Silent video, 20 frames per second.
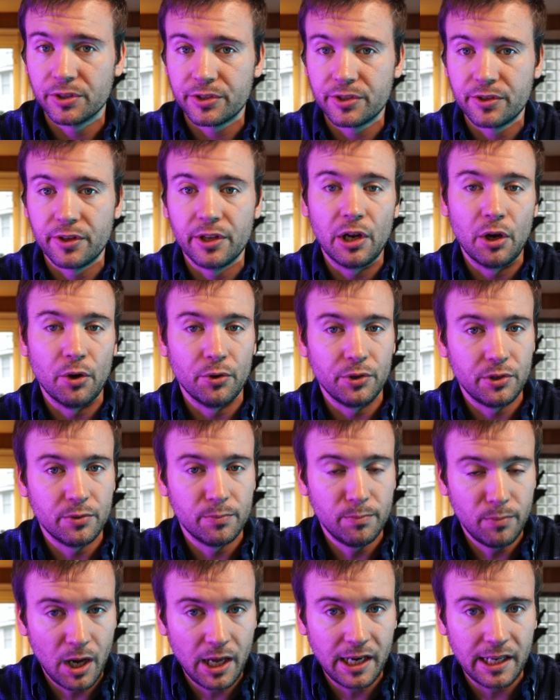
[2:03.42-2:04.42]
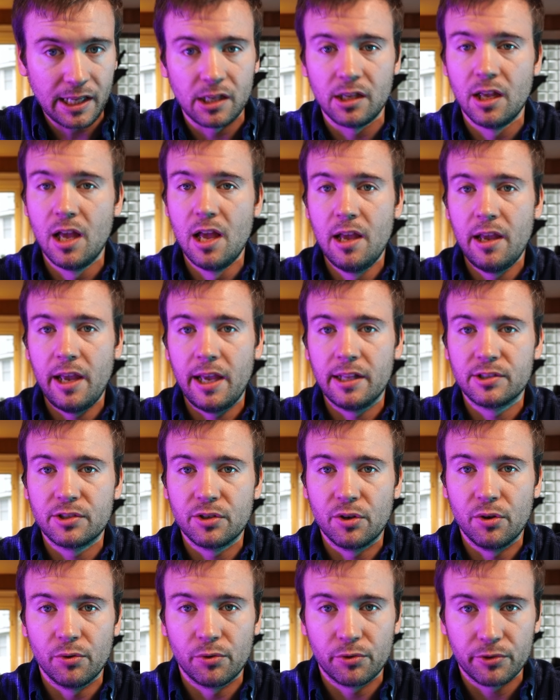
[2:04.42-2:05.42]
that owe you money. And
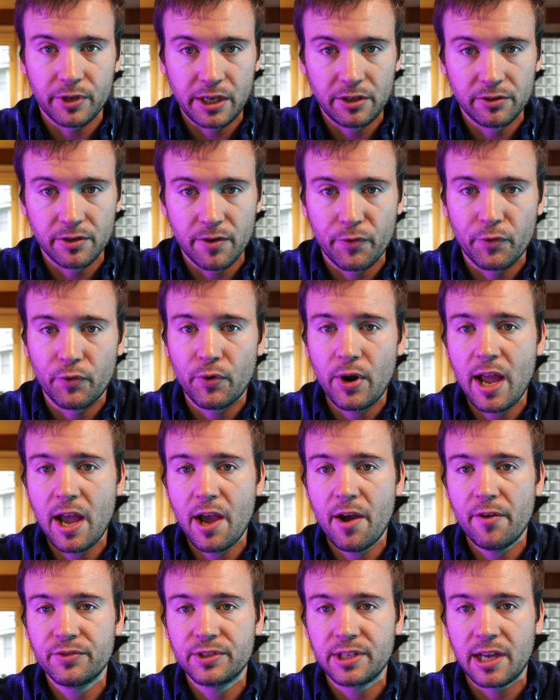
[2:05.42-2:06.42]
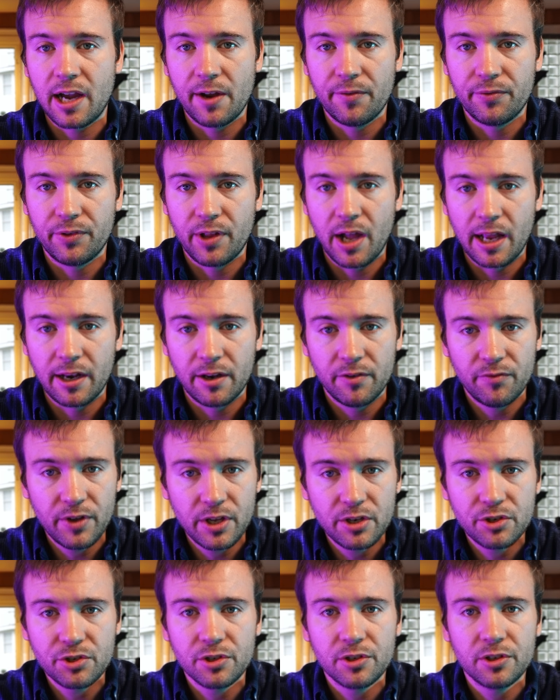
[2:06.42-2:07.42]
so Green River Rafts, High Flying
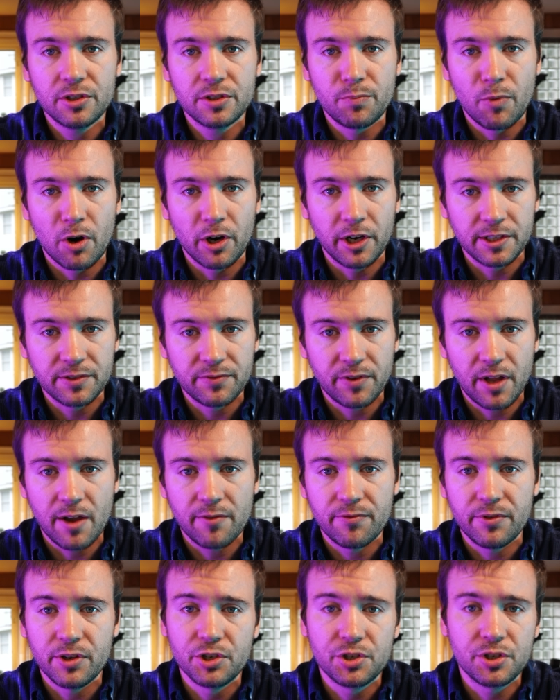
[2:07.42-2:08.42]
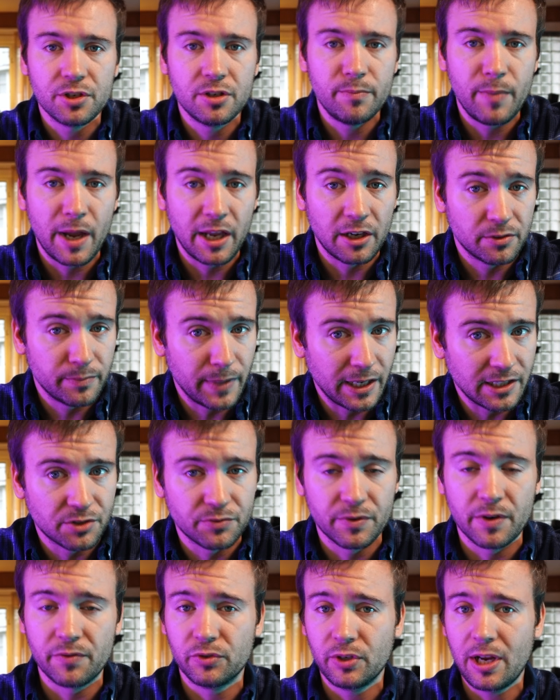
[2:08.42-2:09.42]
Adventures, Marty's Fly Fishing, Mesa
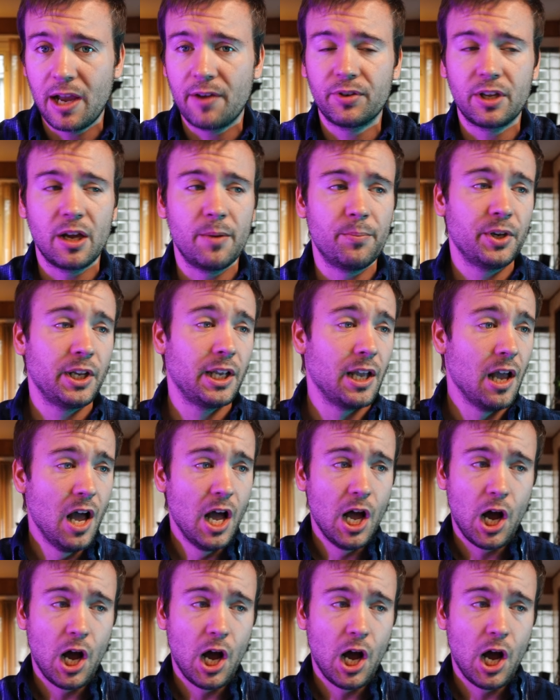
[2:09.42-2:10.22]
River Raft Company,